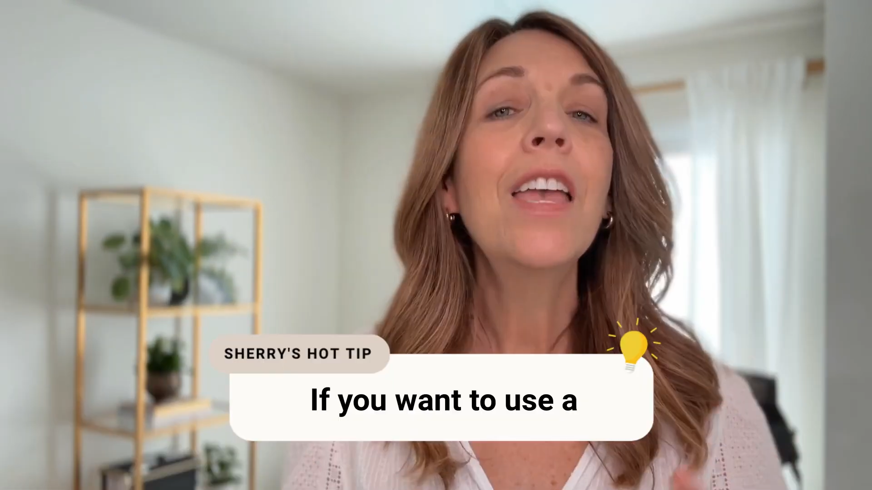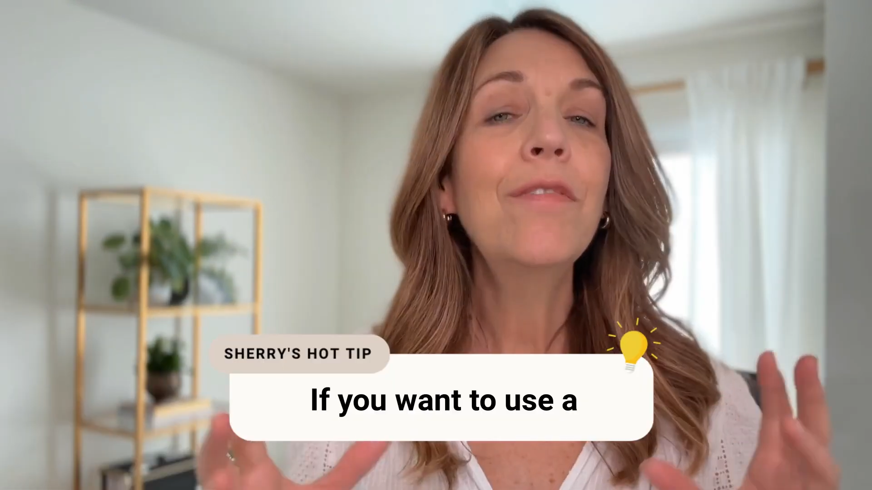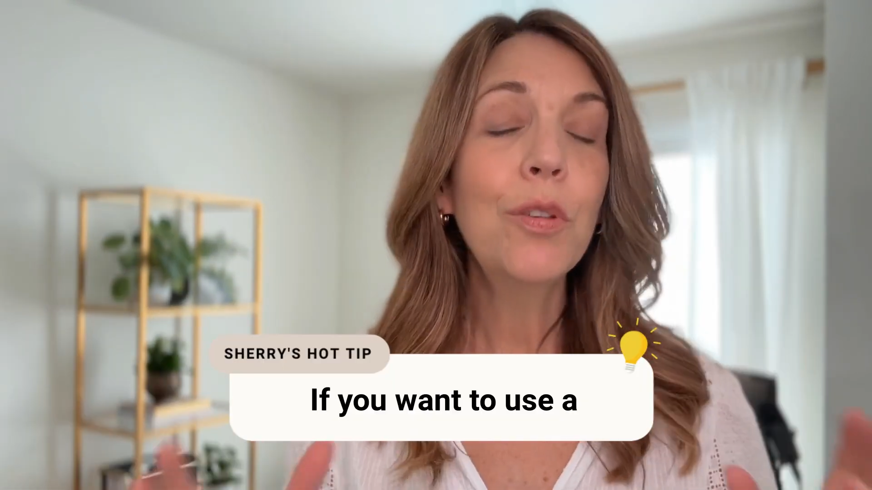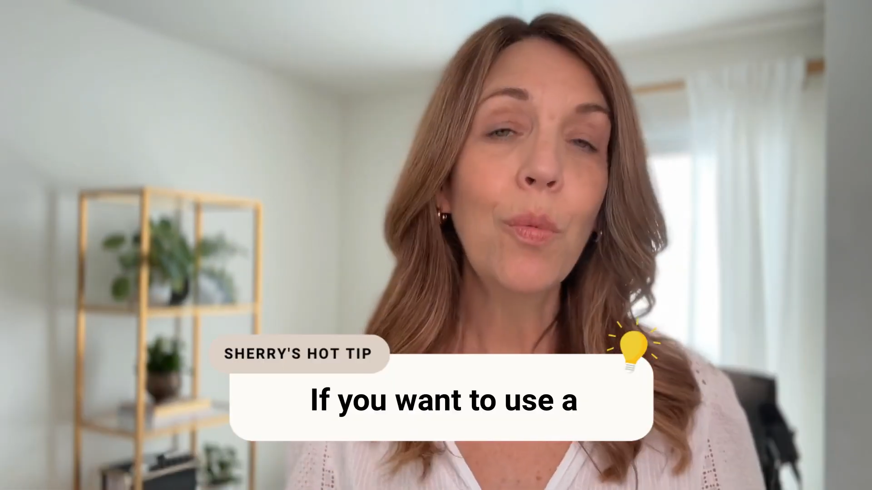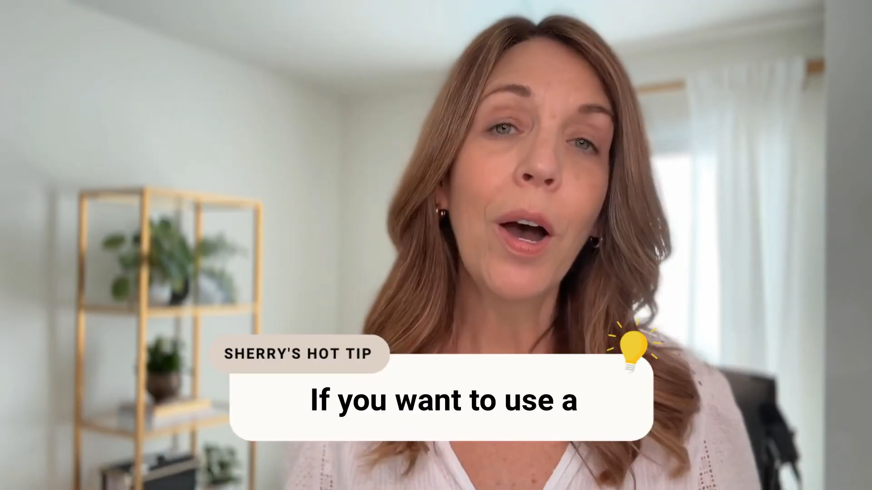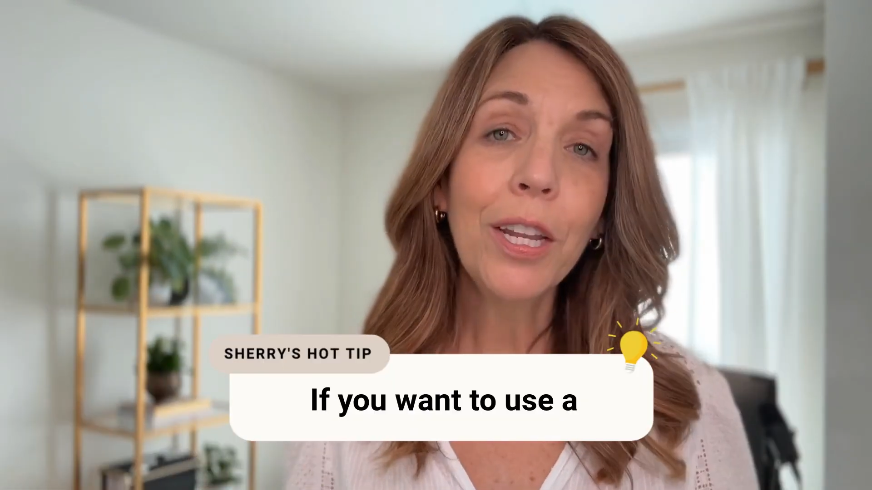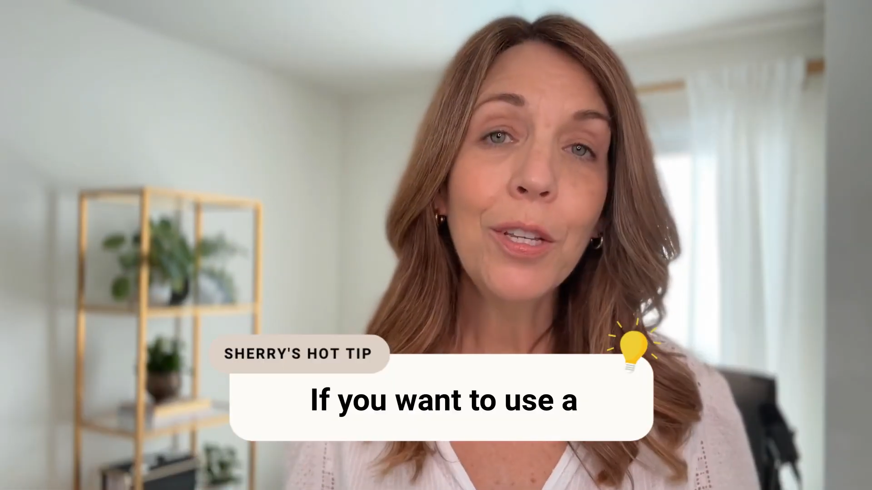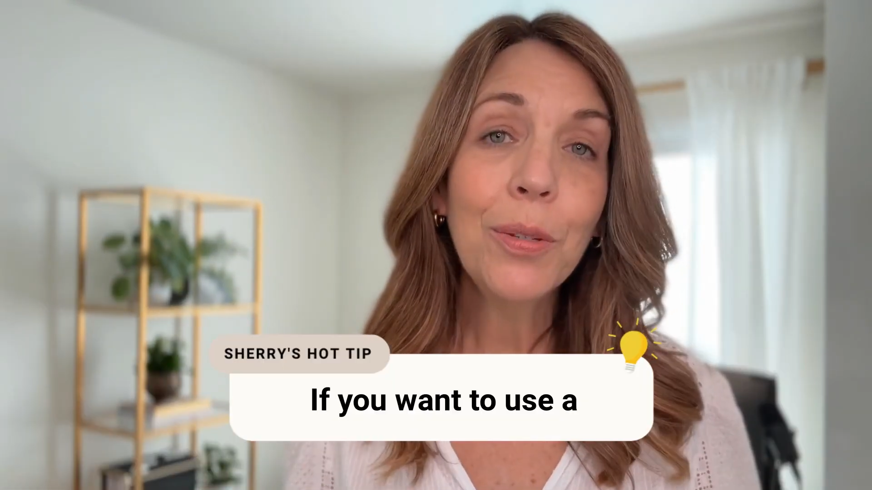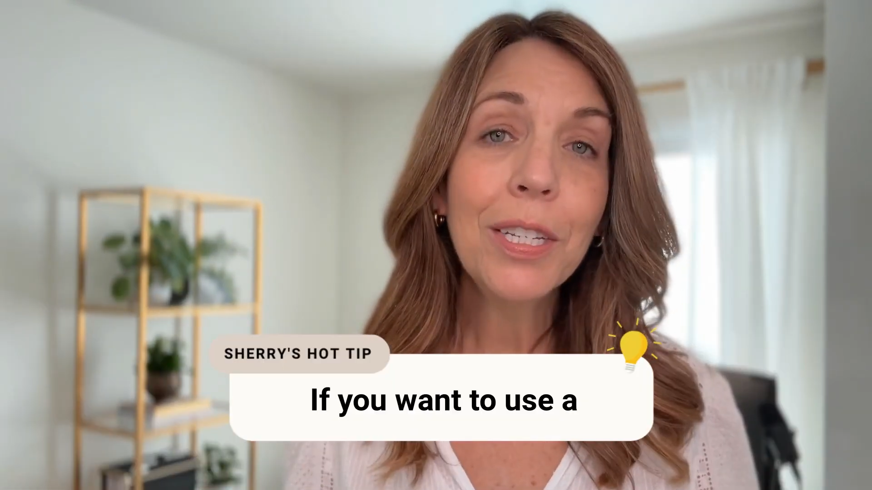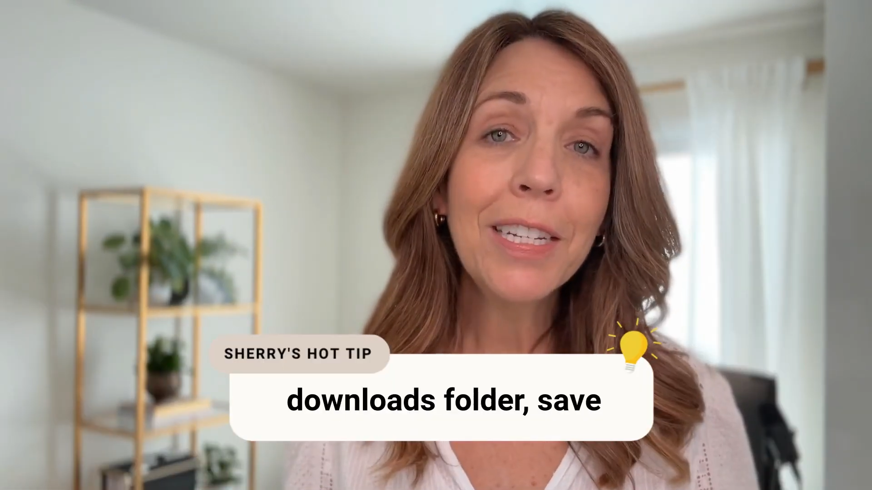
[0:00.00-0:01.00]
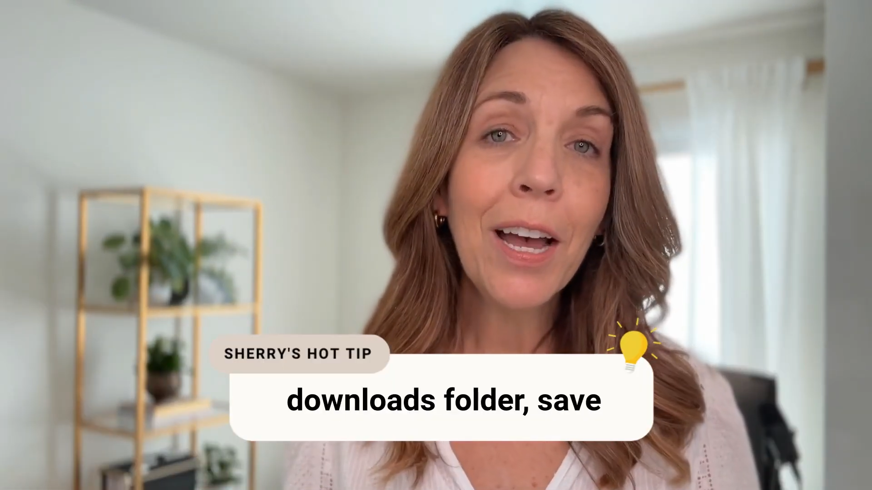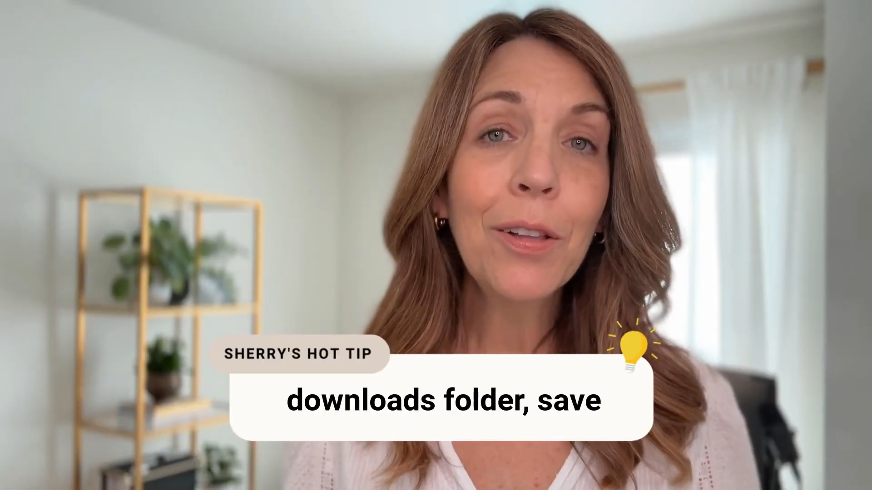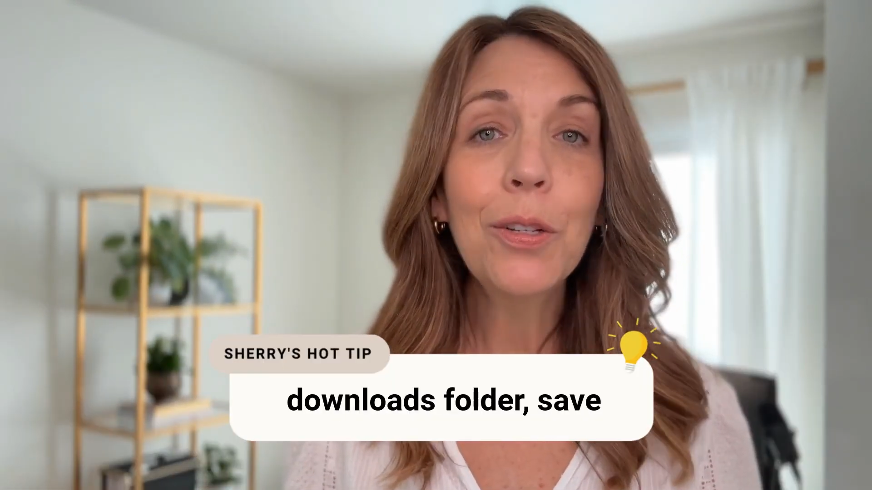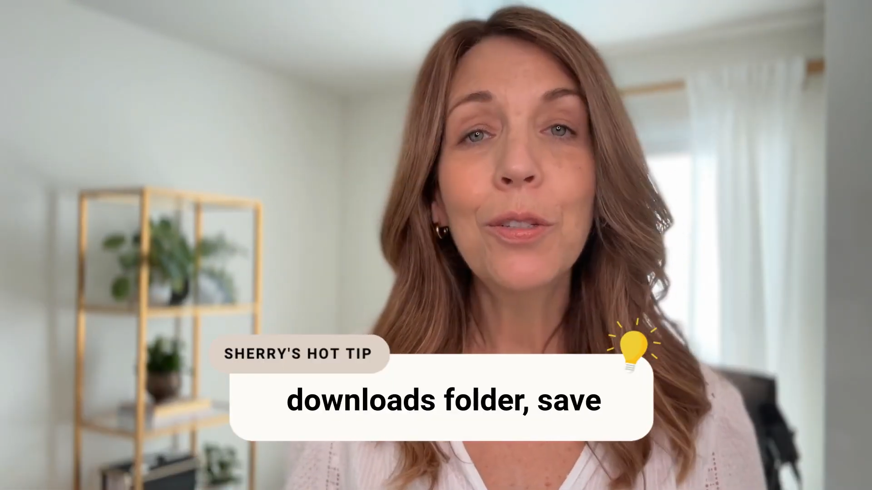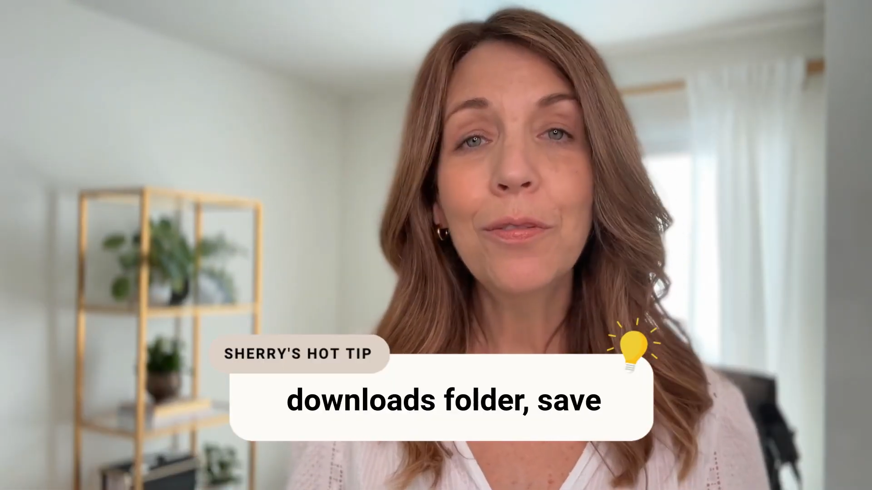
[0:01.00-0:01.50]
If you want to use a
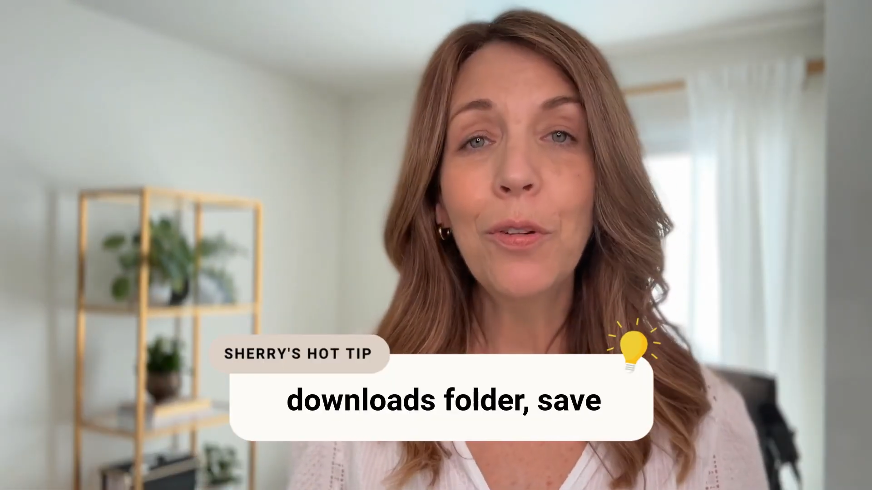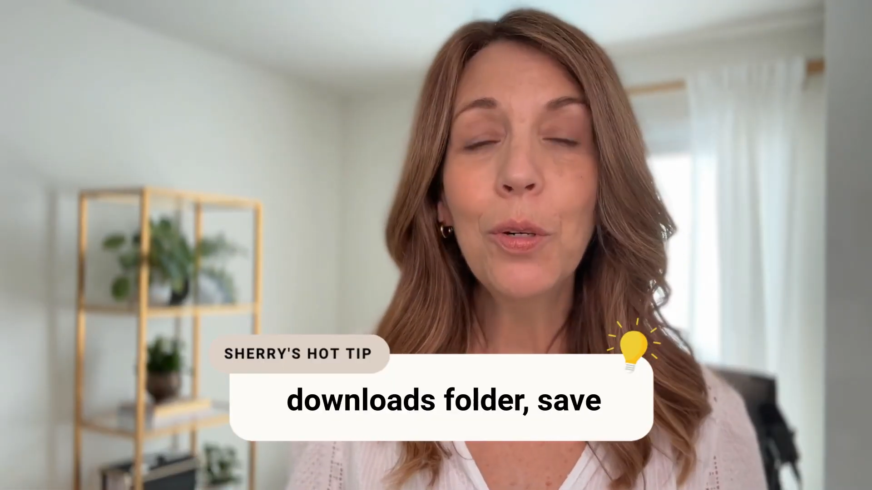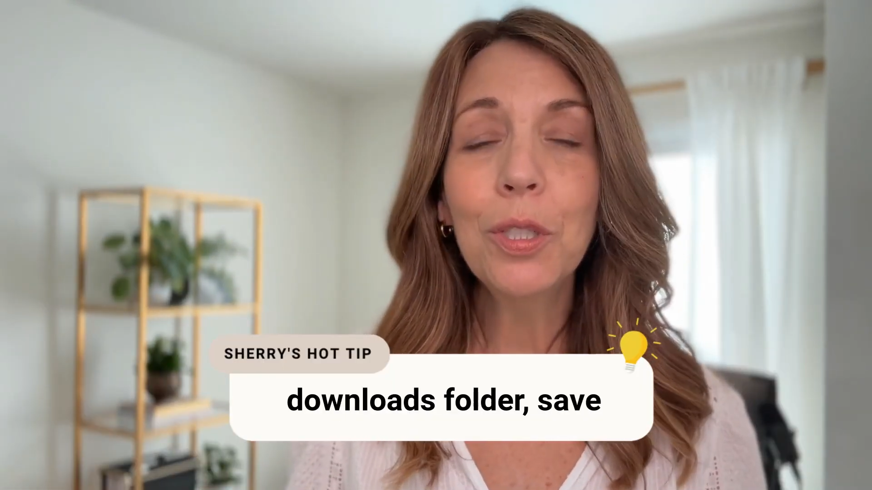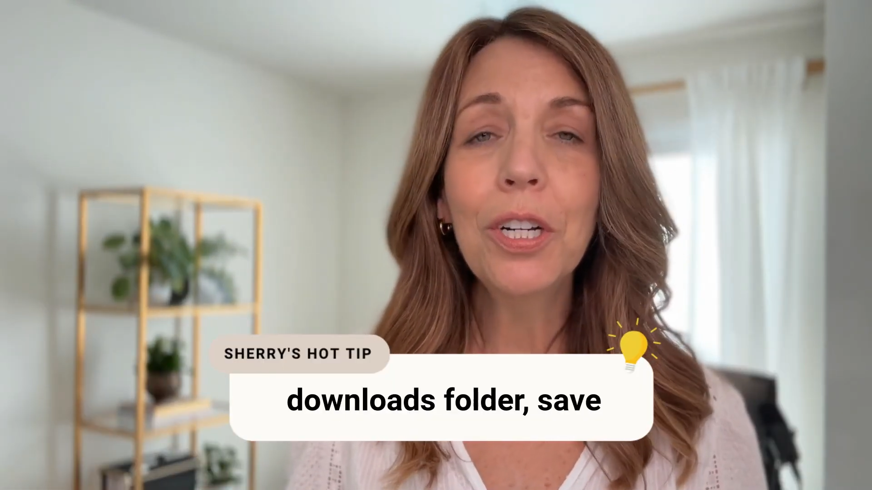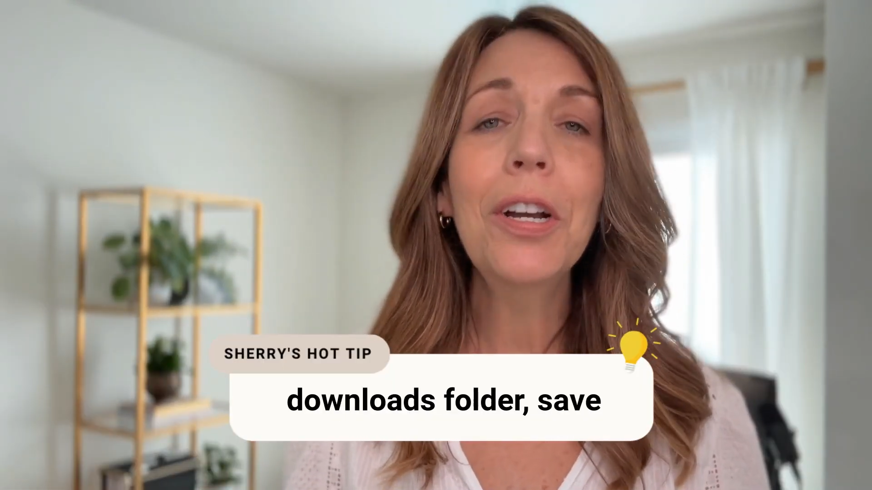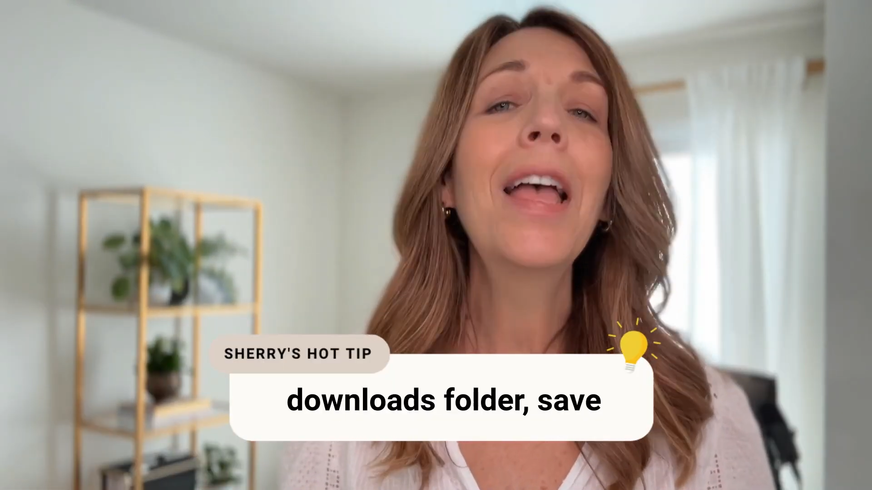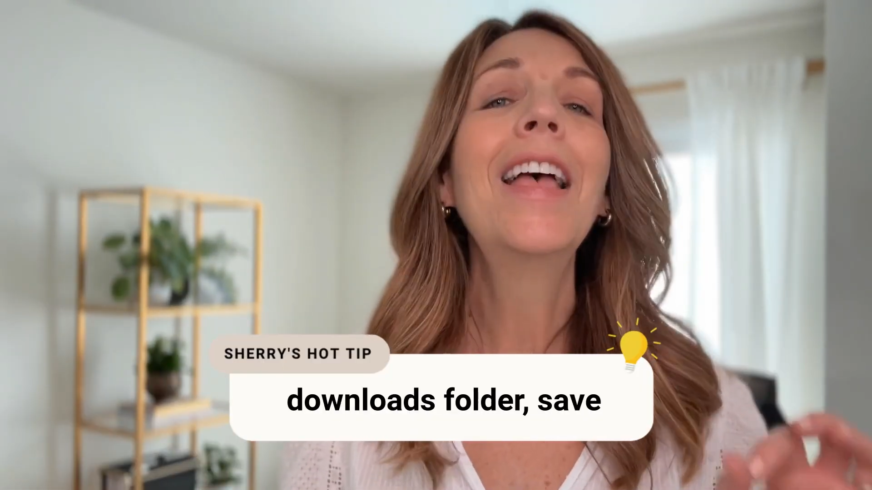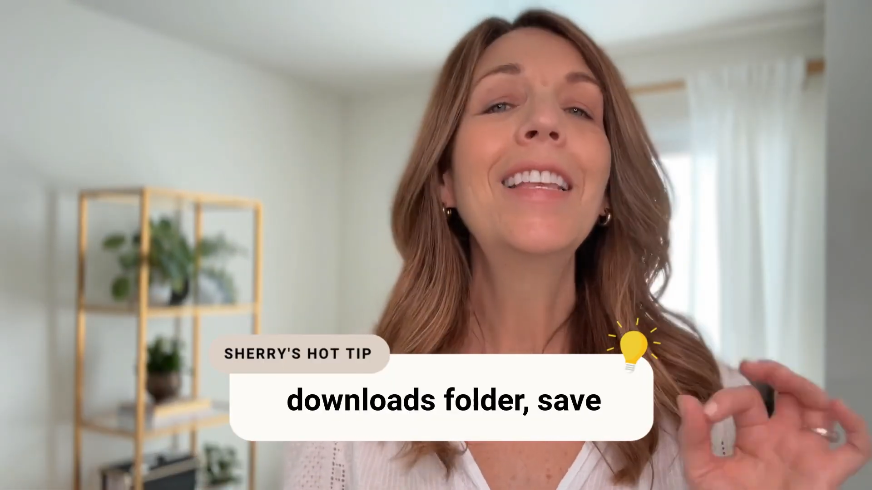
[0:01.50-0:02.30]
downloads folder,